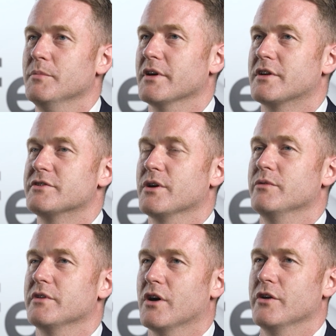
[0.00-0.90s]
I'm a
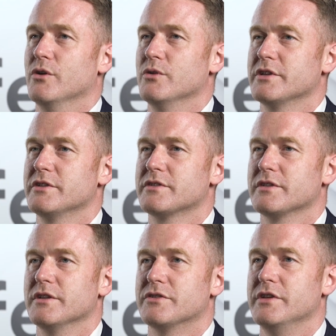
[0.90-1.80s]
consultant cardiologist,
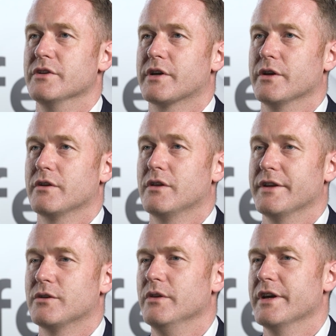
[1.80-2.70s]
a senior
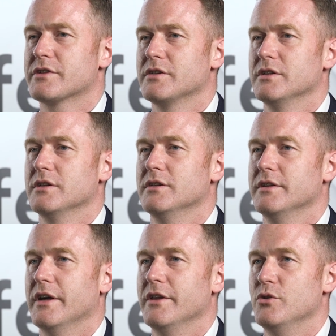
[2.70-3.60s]
clinical lecturer
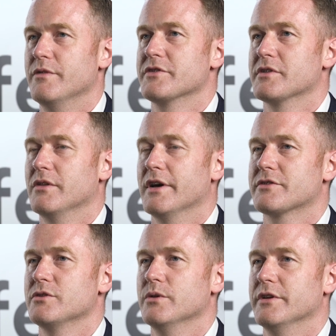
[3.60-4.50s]
at the University of
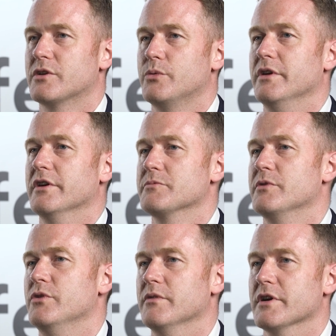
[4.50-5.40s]
Glasgow and the Queen
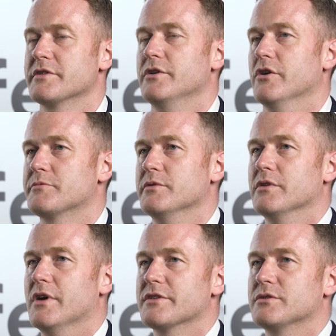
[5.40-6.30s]
Elizabeth University Hospital
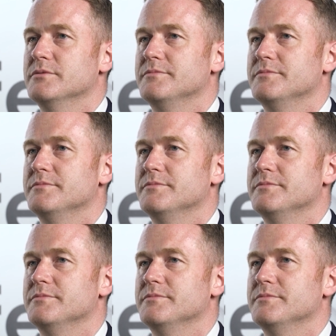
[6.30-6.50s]
in Glasgow.